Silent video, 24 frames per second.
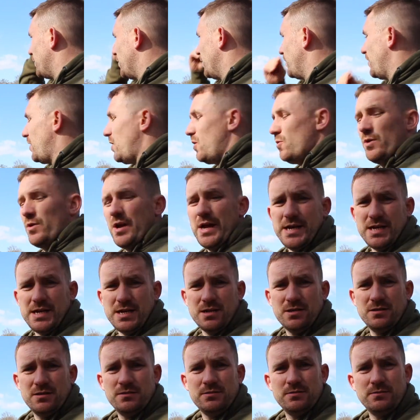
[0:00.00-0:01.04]
got the whole
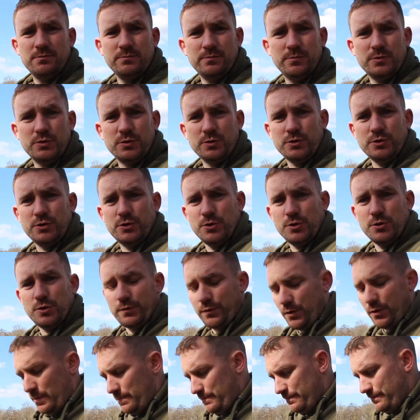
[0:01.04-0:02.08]
lake to choose
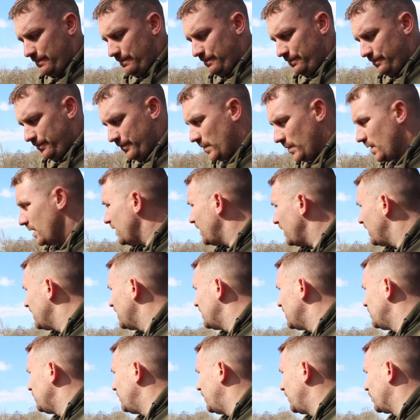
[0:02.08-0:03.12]
from.
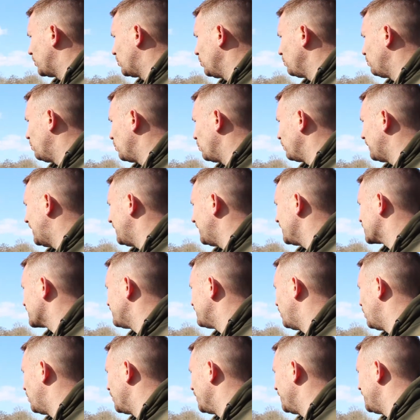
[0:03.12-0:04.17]
We had a good walk around this
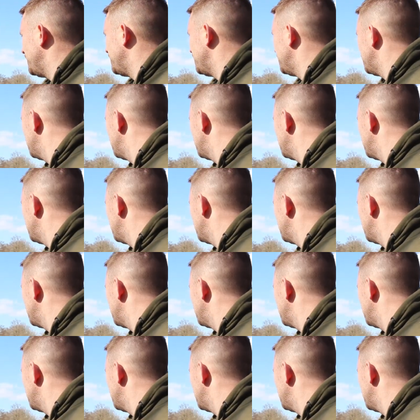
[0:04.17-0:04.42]
morning.